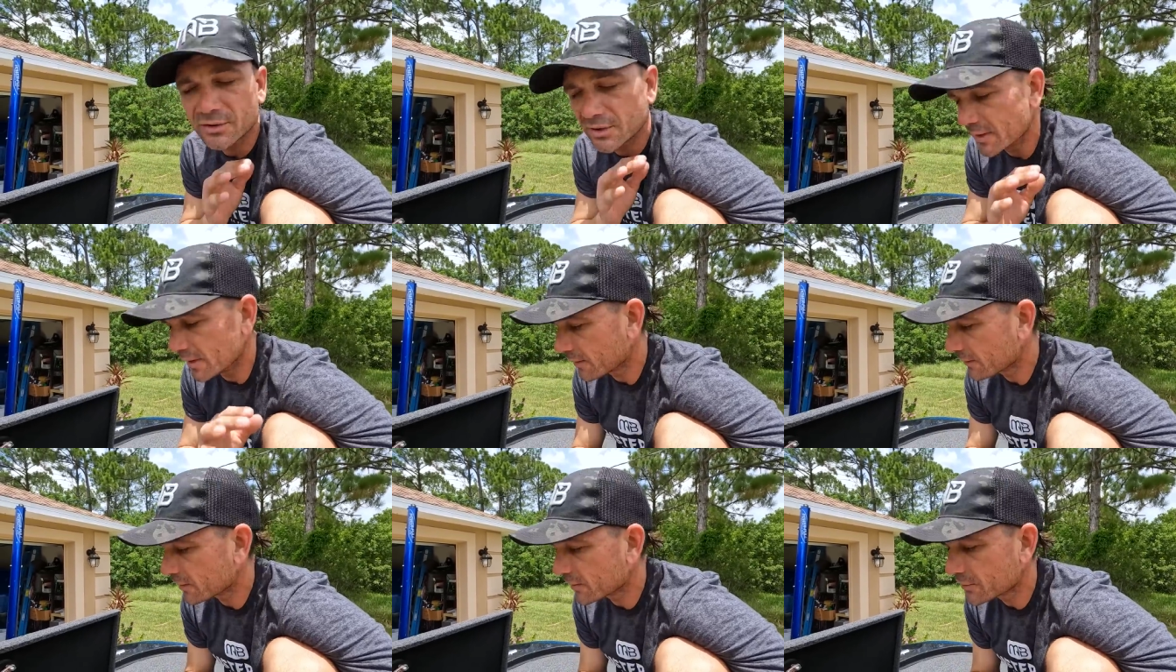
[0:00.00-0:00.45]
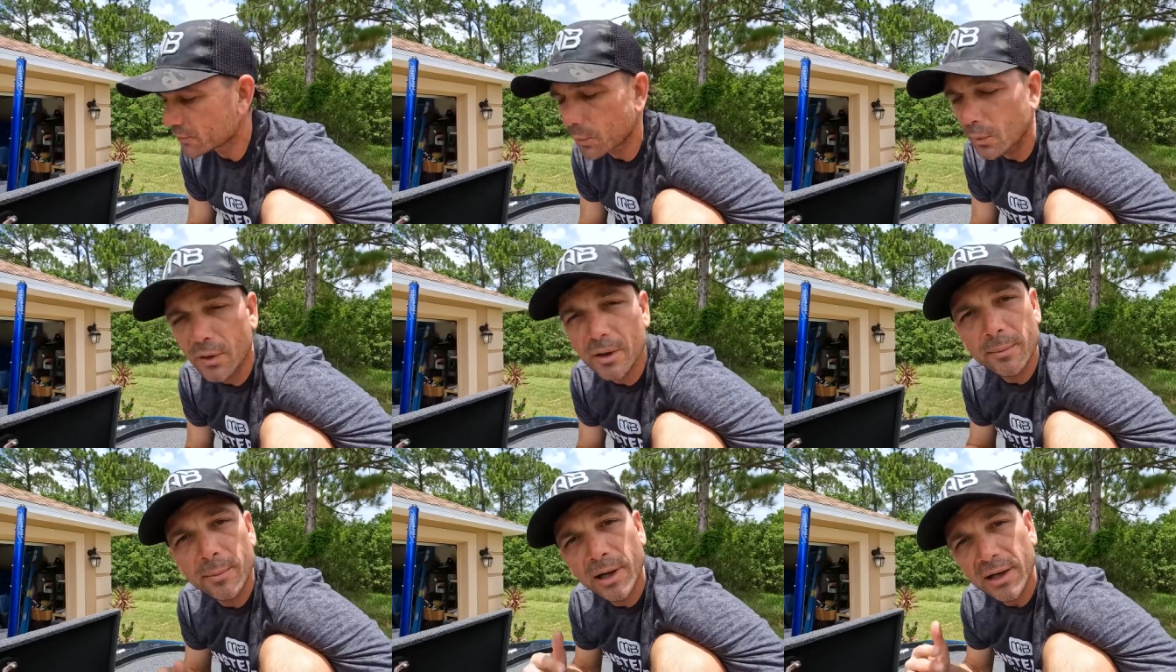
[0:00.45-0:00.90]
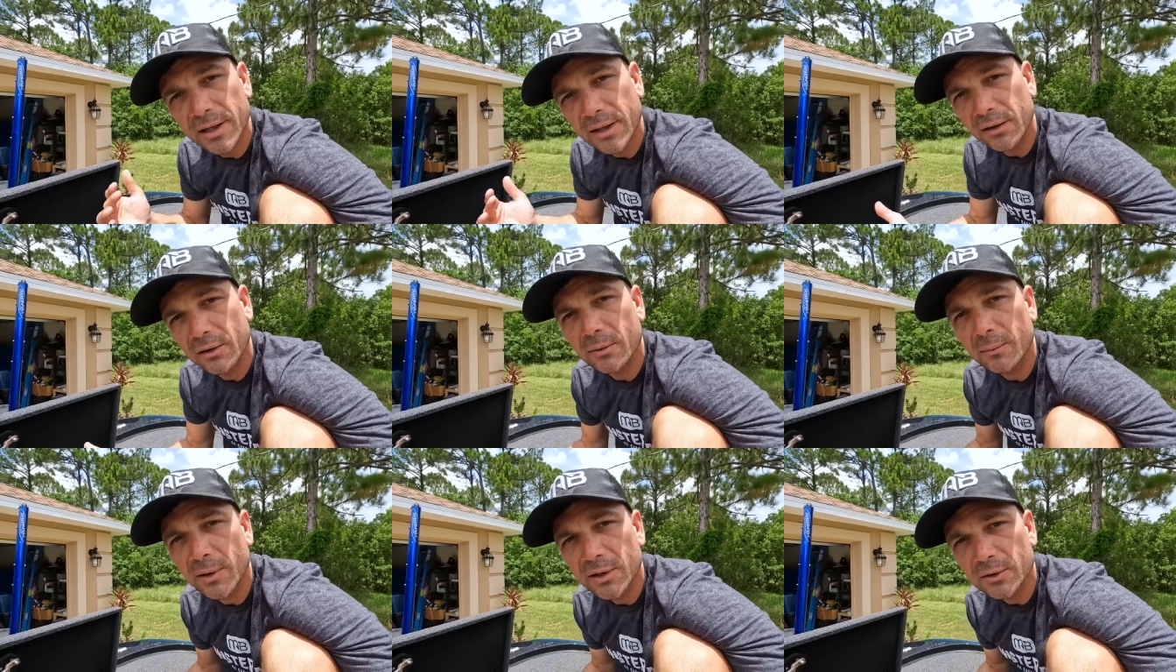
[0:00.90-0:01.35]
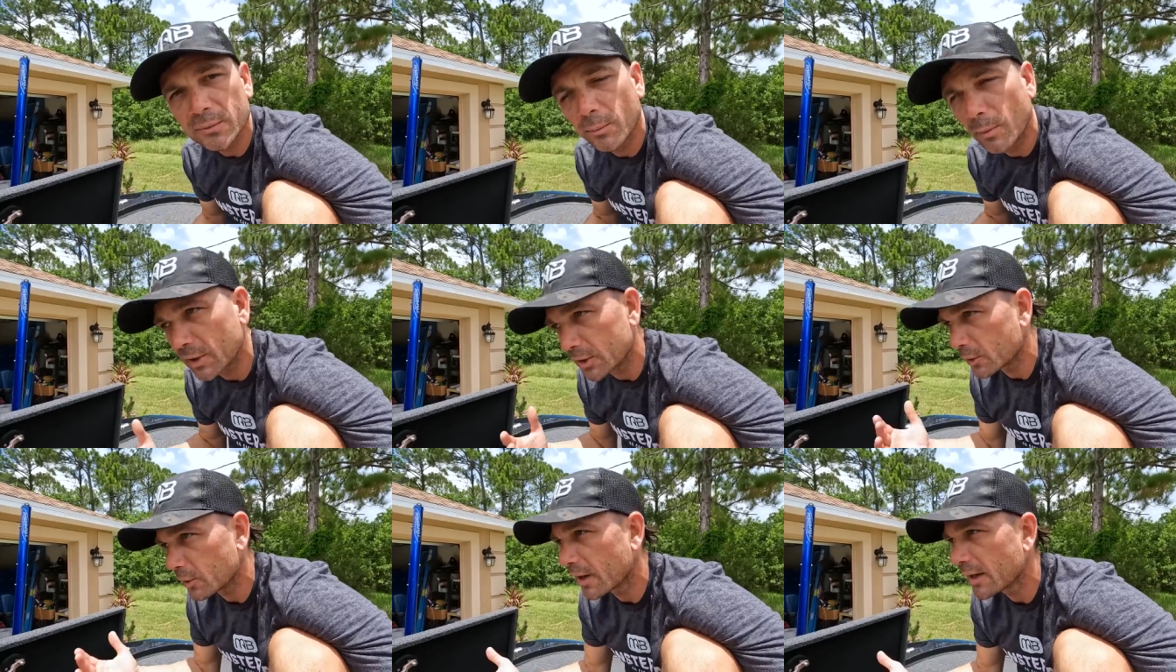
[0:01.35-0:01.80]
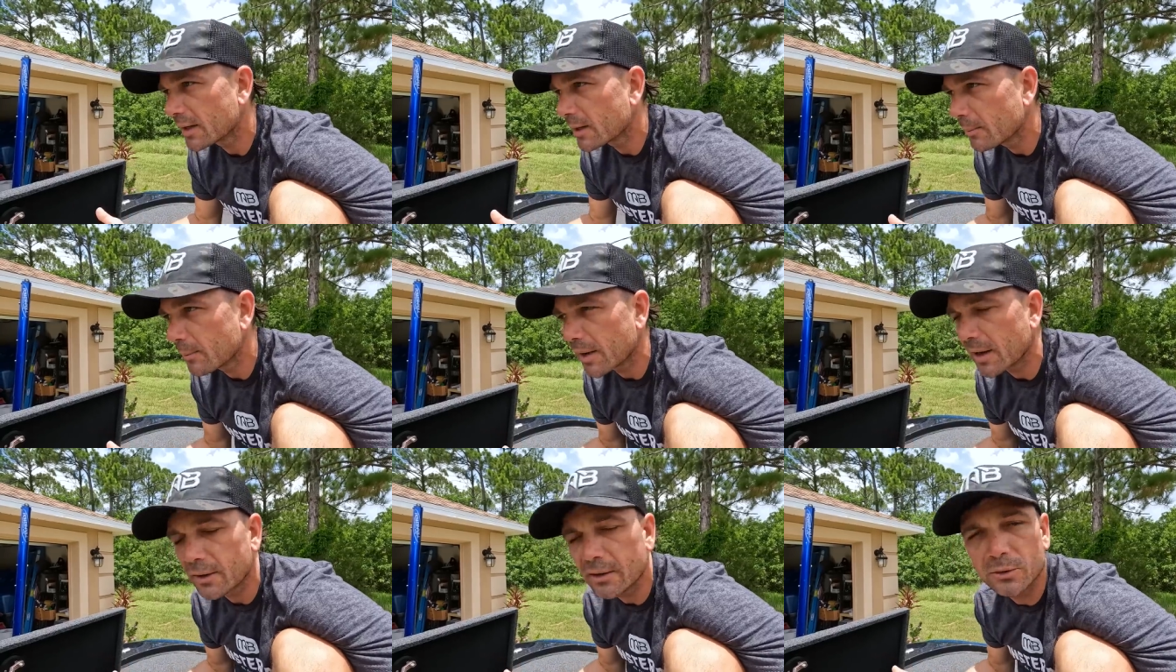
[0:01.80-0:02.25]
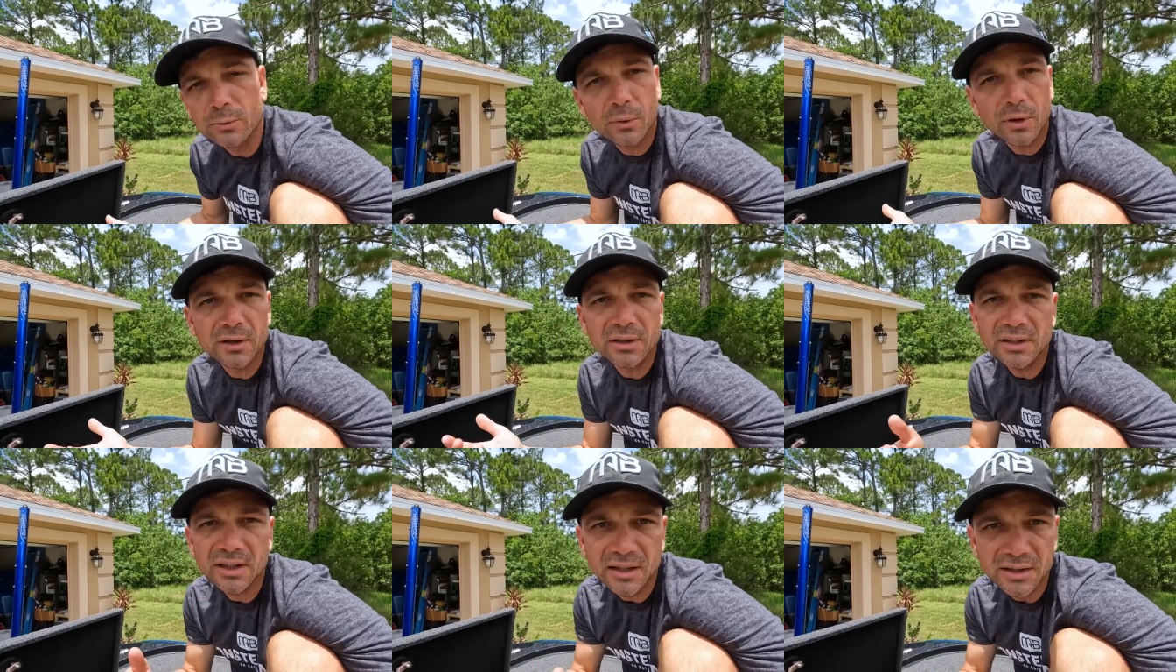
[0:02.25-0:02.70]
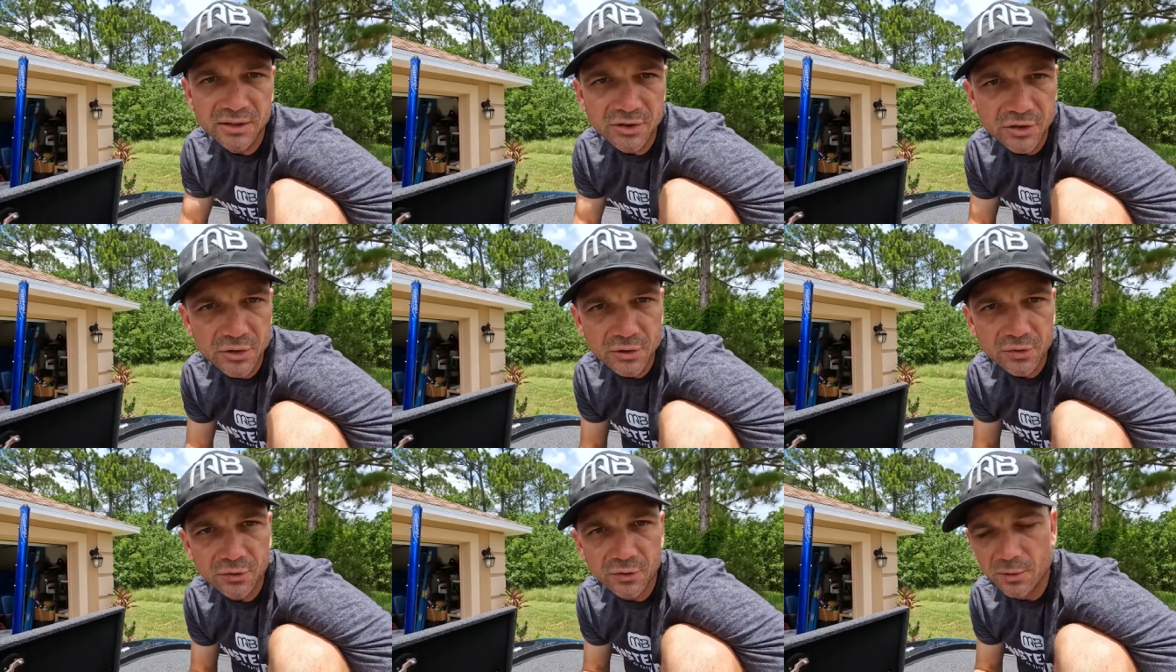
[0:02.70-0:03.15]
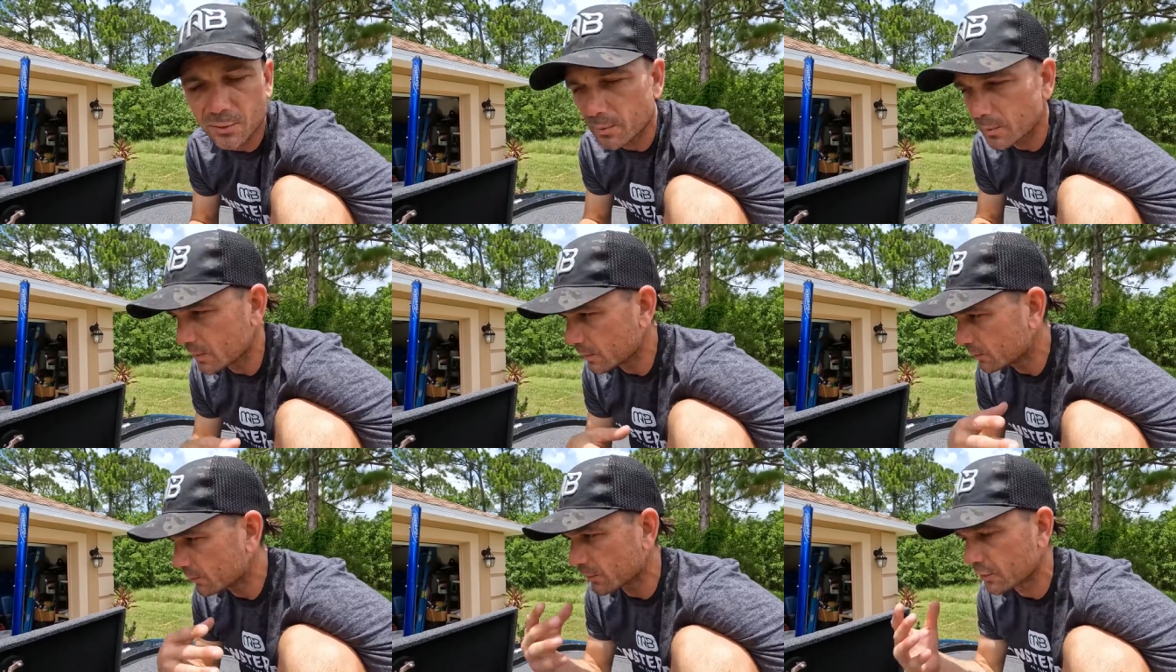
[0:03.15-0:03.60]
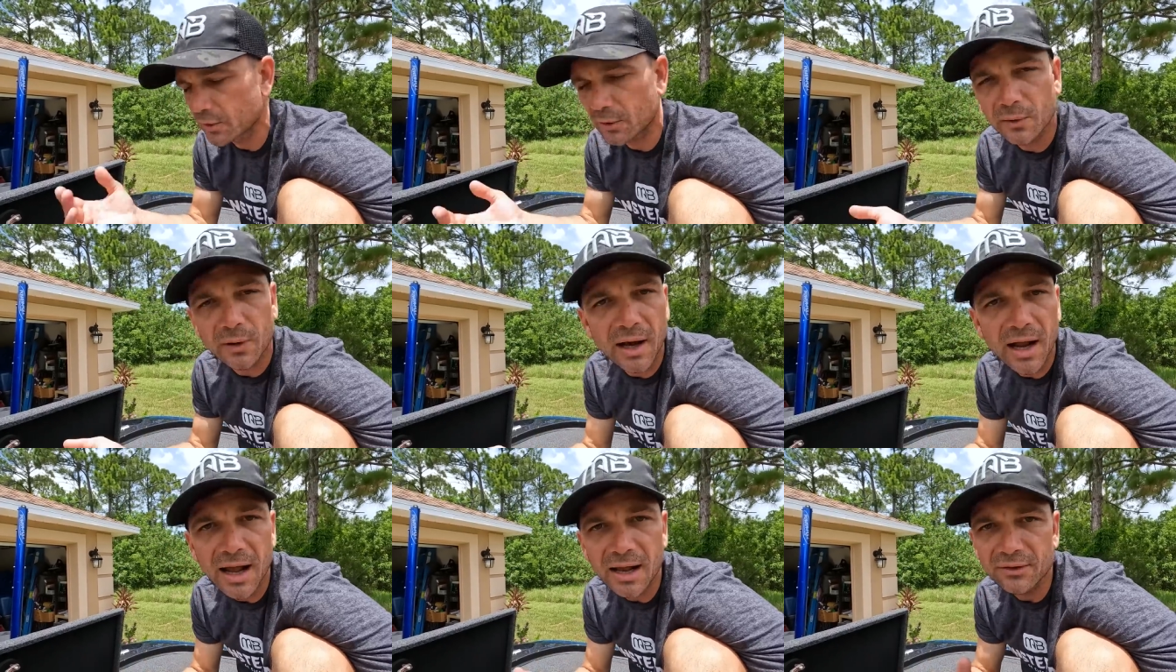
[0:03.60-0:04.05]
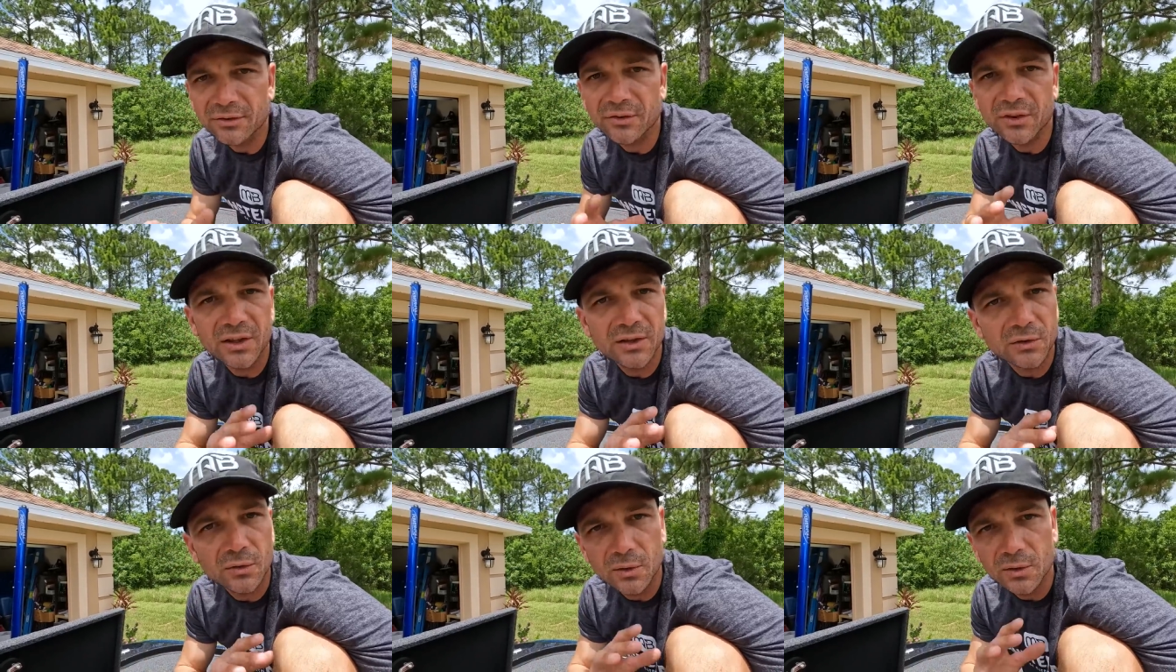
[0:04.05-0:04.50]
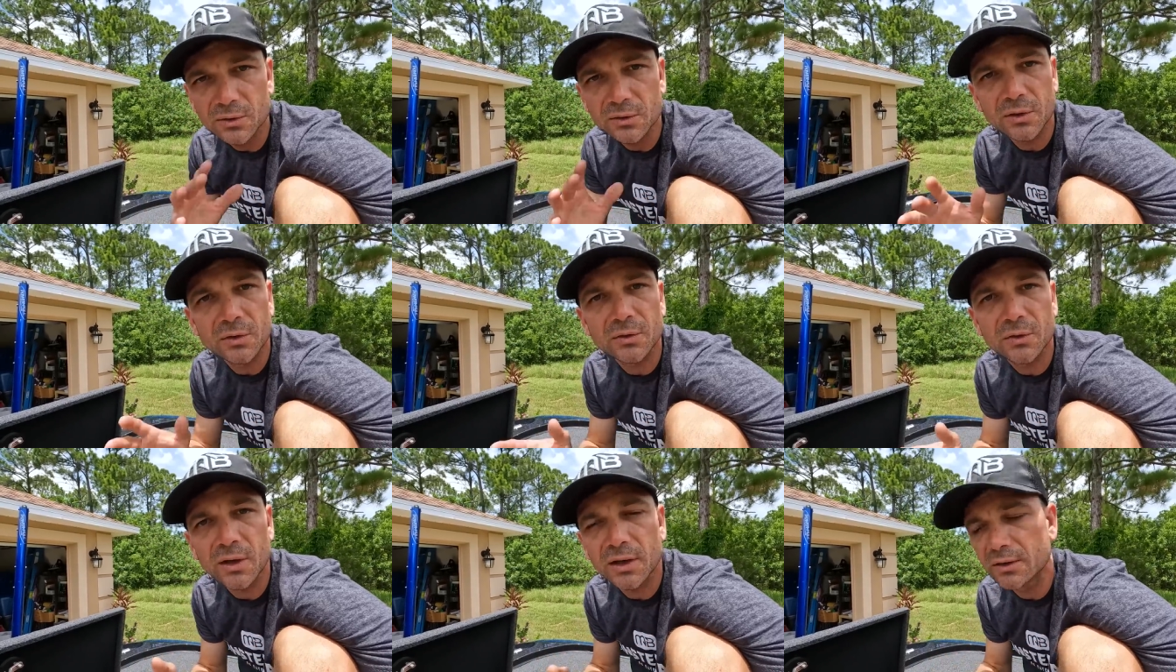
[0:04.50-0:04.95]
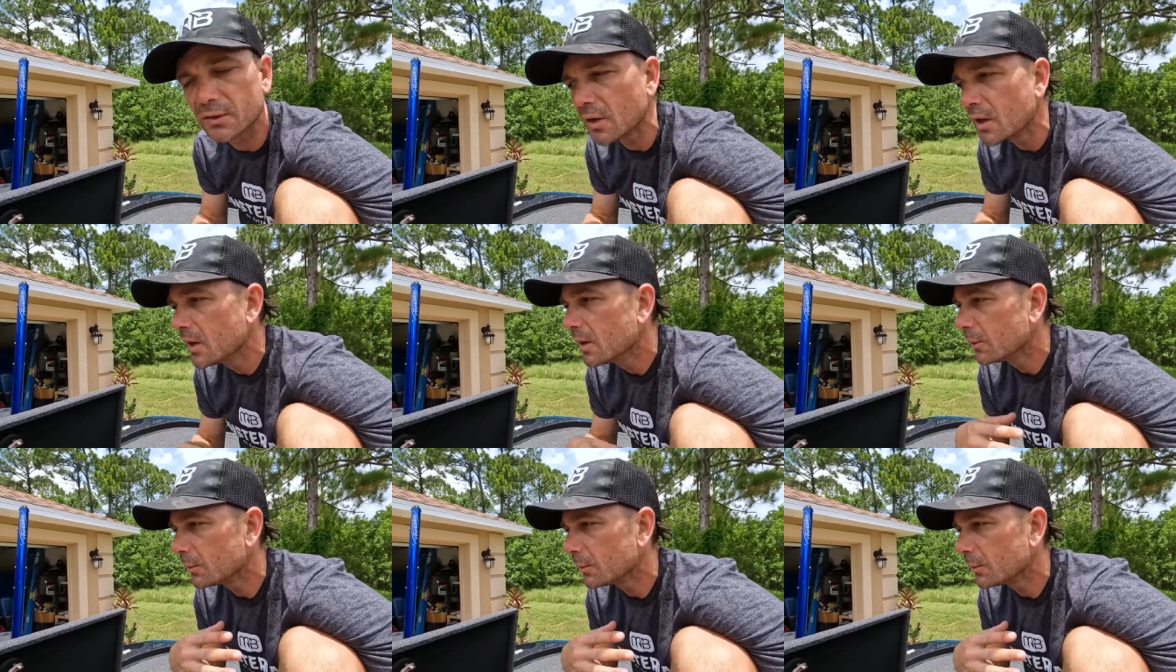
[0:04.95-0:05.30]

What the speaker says: I never have to worry about killing my cranking battery, running out of juice for the graphs, things along those lines.